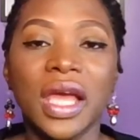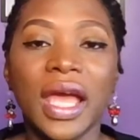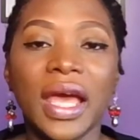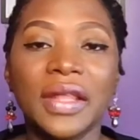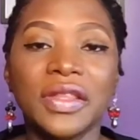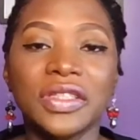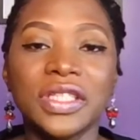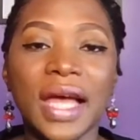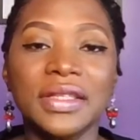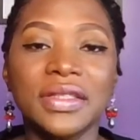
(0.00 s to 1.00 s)
And
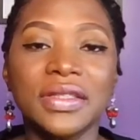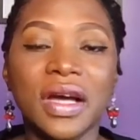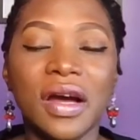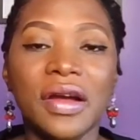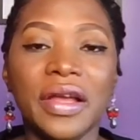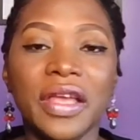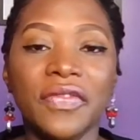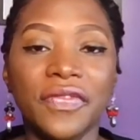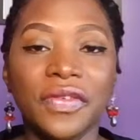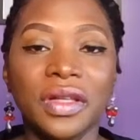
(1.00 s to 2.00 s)
chances are, if
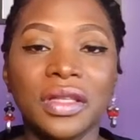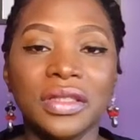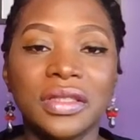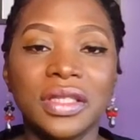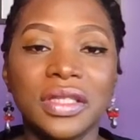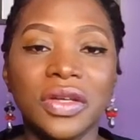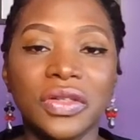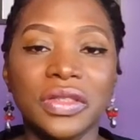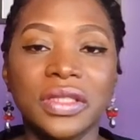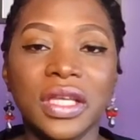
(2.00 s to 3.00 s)
the city or
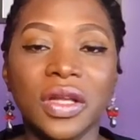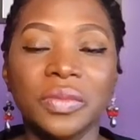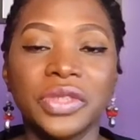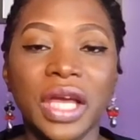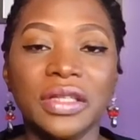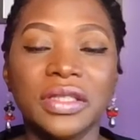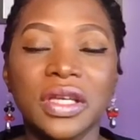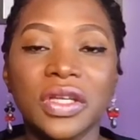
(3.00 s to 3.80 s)
the state objects,